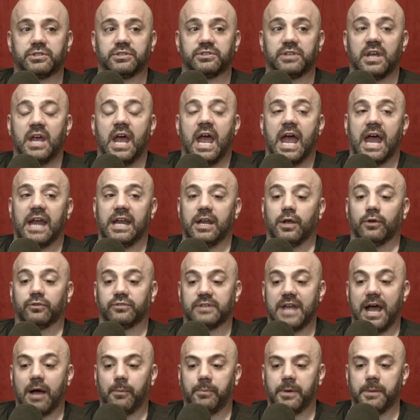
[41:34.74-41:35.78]
Yeah. And he goes,
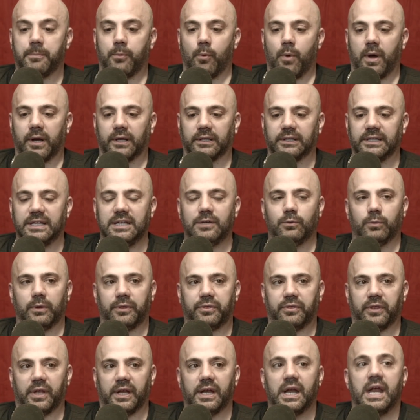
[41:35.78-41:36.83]
now people want to lead
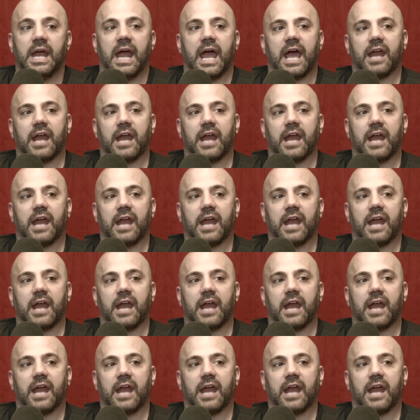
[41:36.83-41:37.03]
with it,